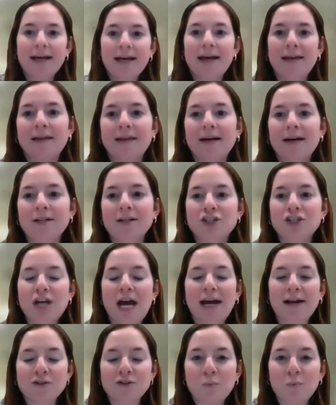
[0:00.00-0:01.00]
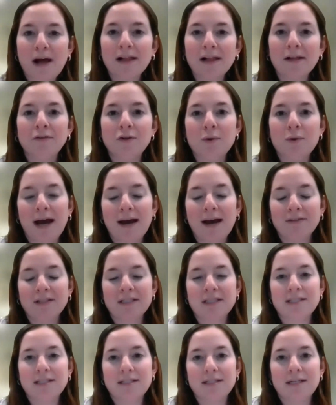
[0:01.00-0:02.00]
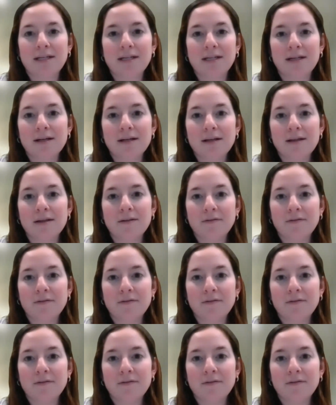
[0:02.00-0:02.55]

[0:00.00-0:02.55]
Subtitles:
in the chat as well if you haven't seen